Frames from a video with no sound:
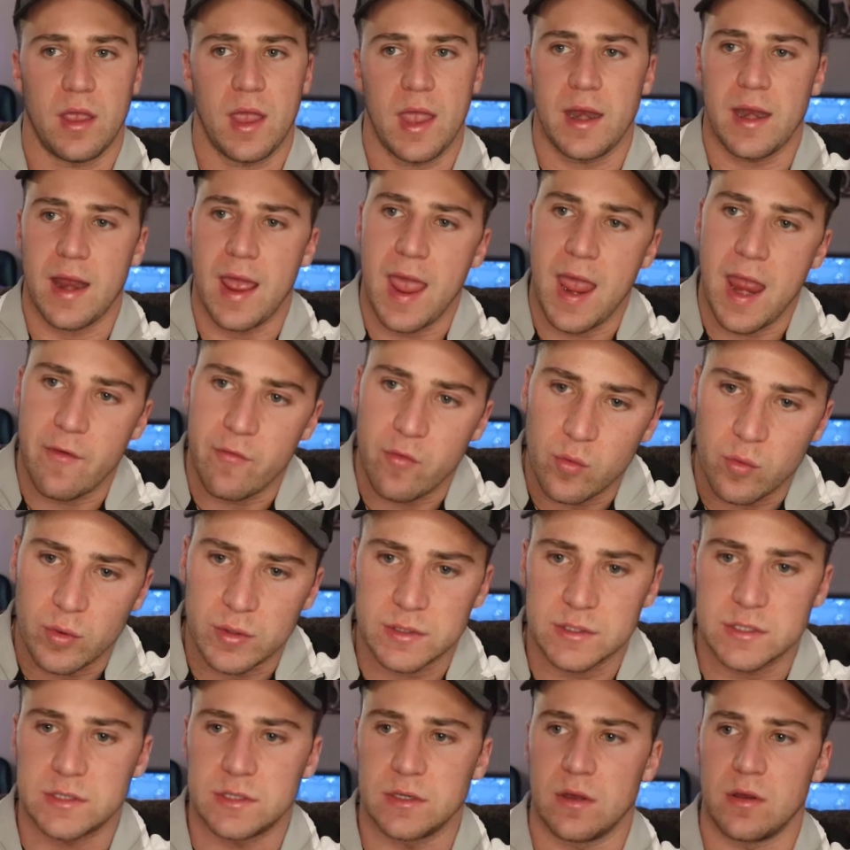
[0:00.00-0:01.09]
And
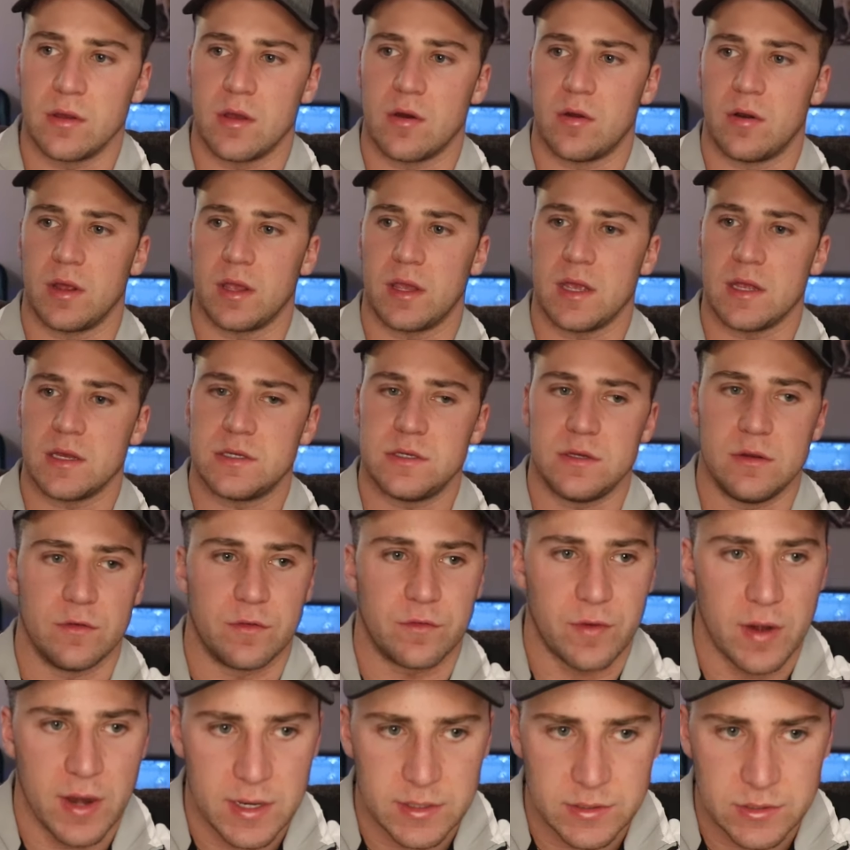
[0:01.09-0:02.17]
everyone's still going against you.
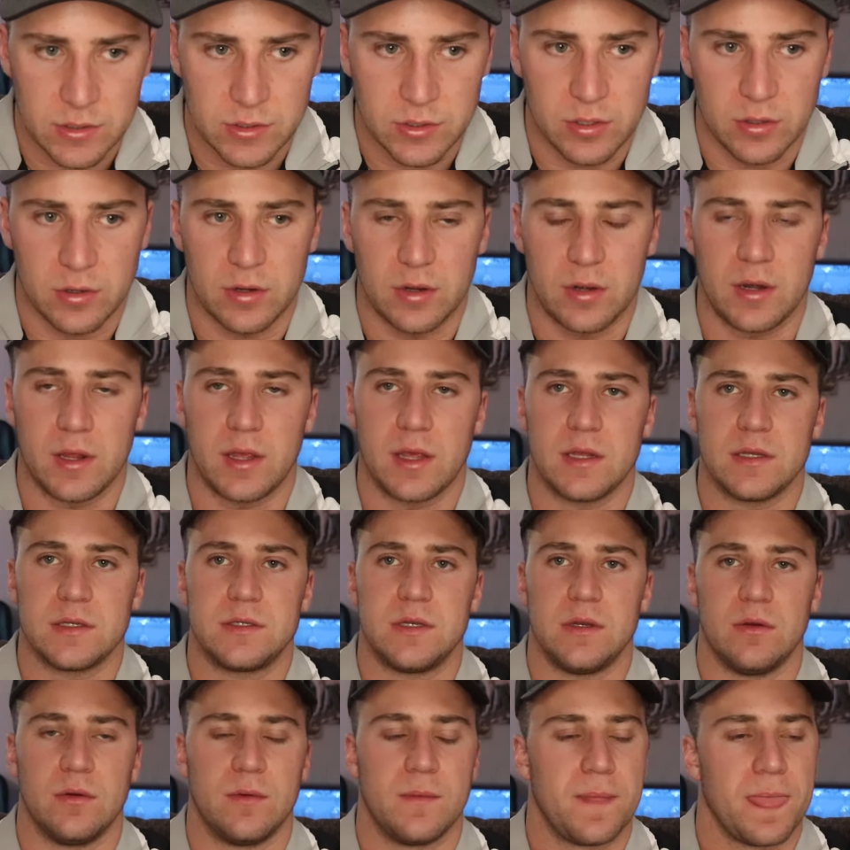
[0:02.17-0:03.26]
Friends are turning
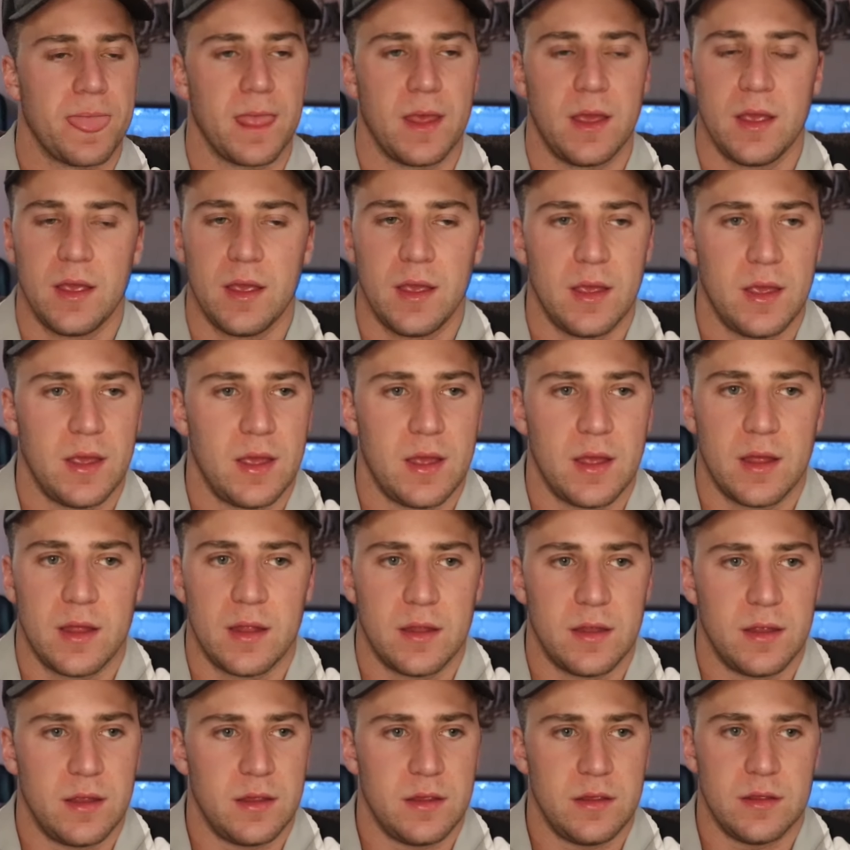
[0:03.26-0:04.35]
against you.
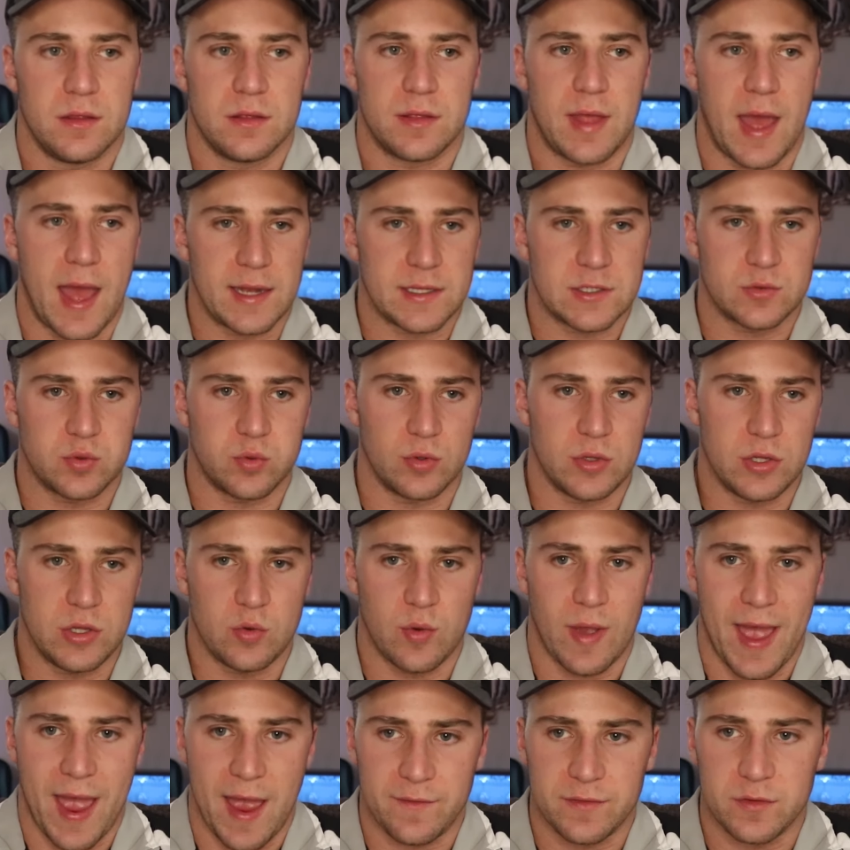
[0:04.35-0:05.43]
That's,
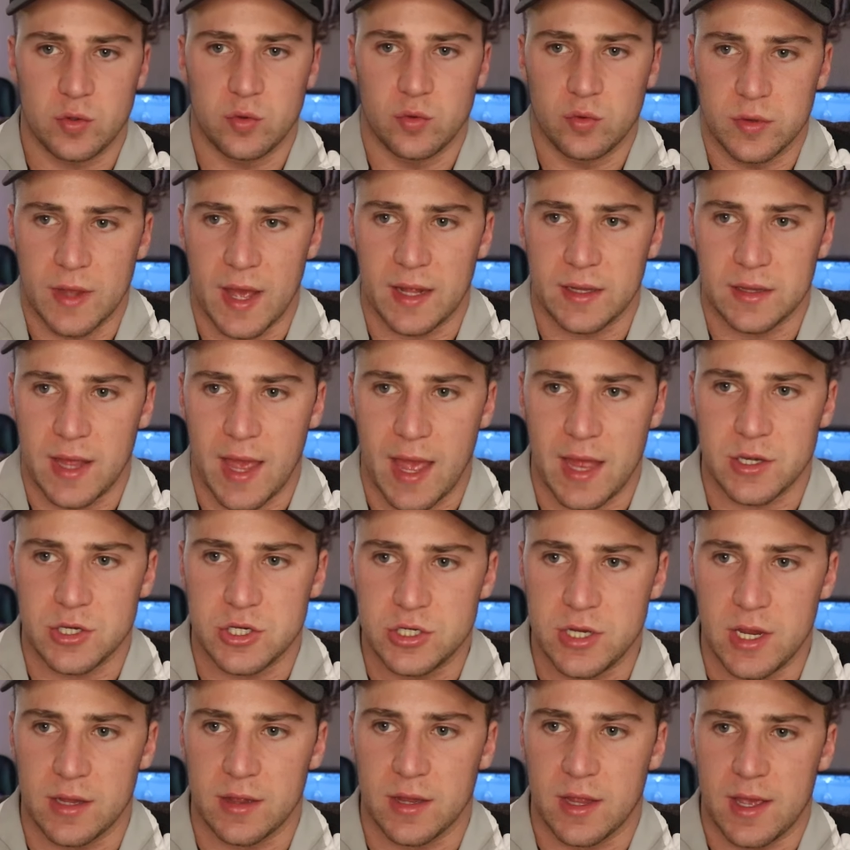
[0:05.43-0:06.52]
you have to let that
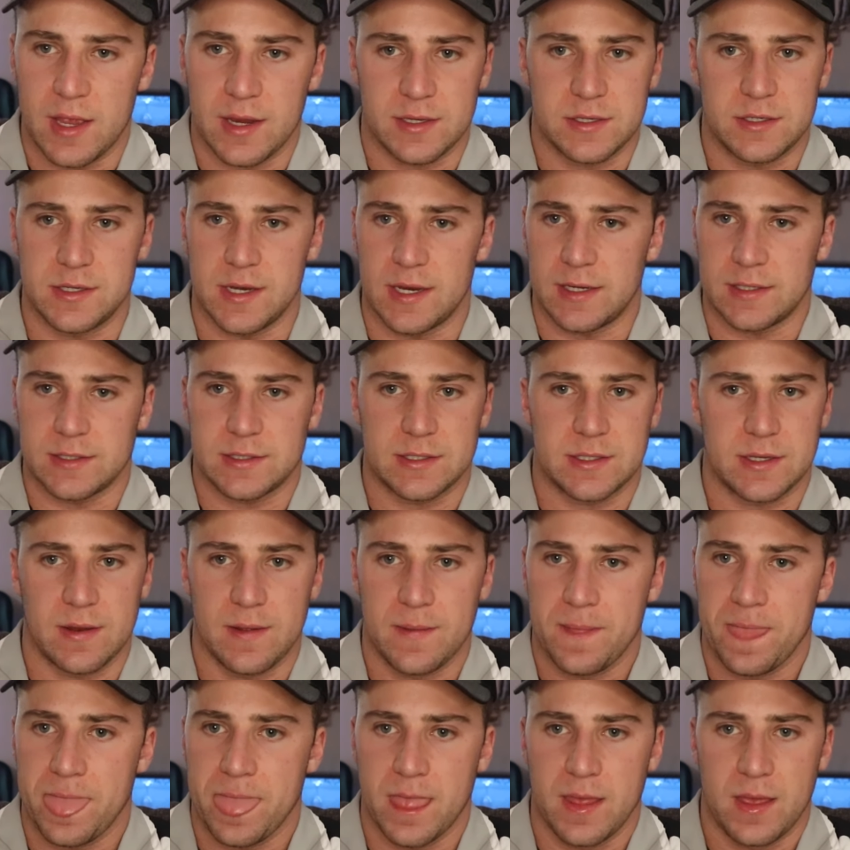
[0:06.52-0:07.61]
shit, like, just
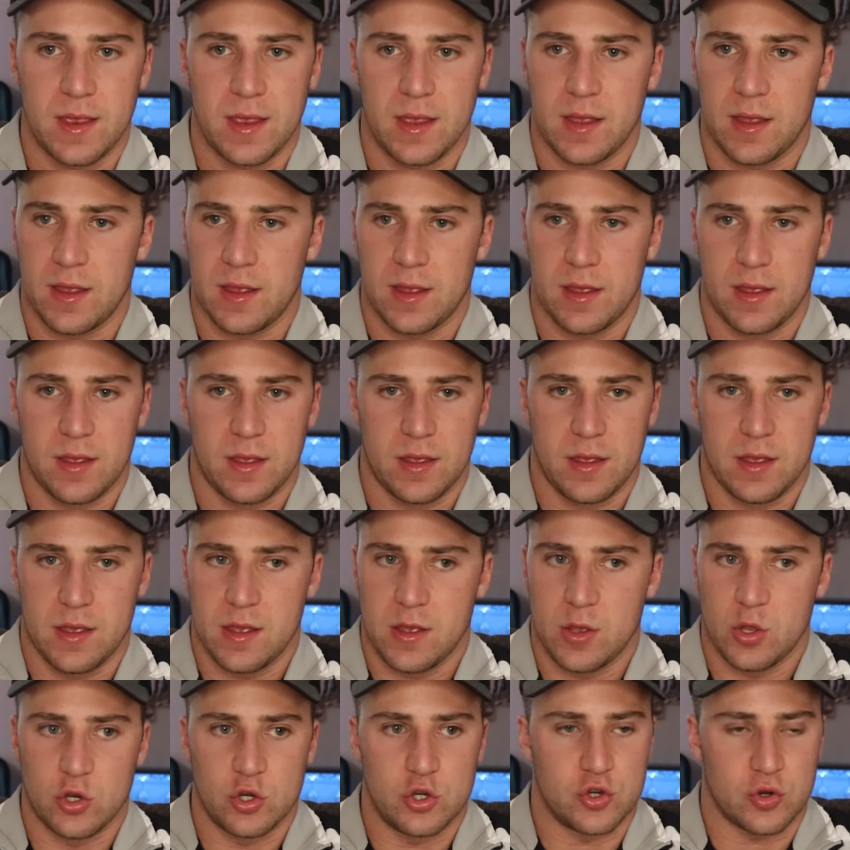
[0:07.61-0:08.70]

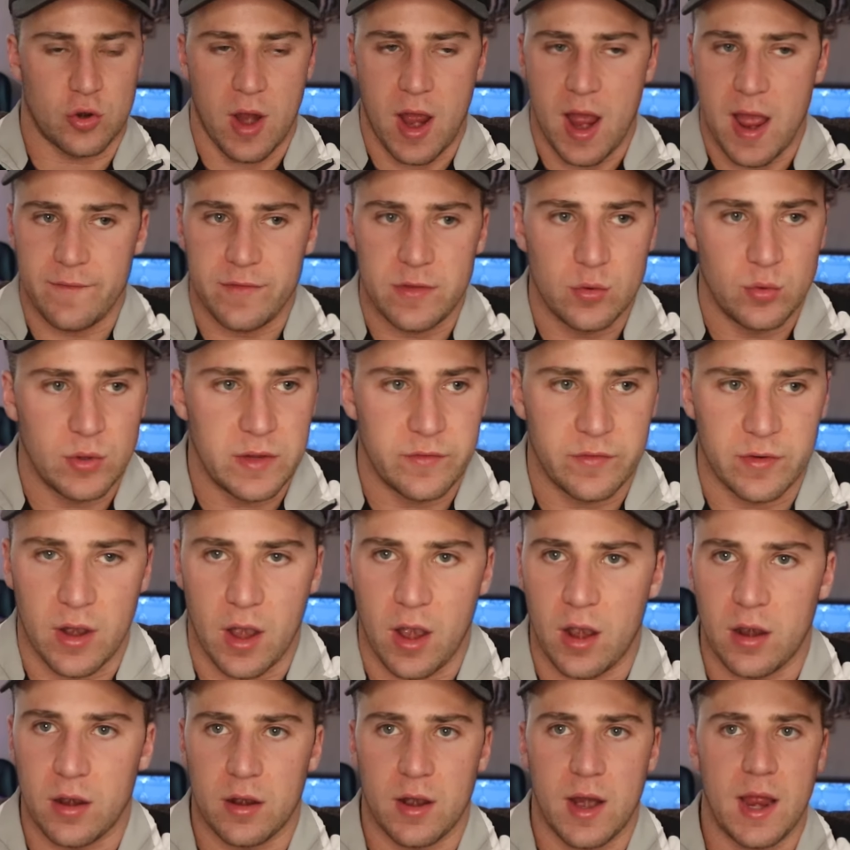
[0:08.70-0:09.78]
drive you even
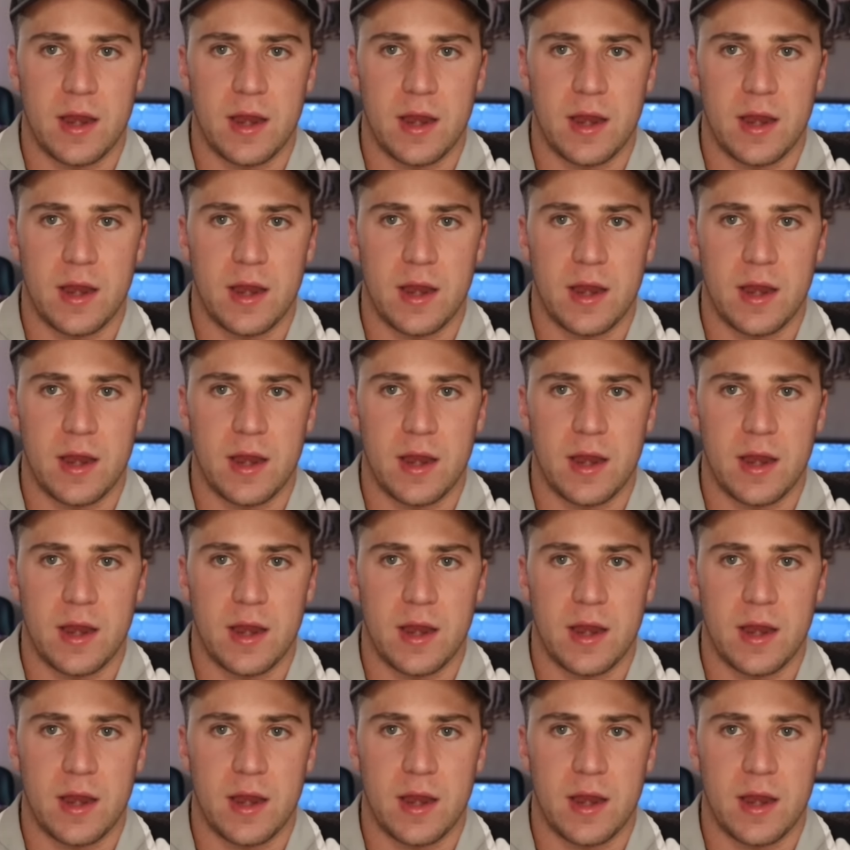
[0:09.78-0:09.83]
harder.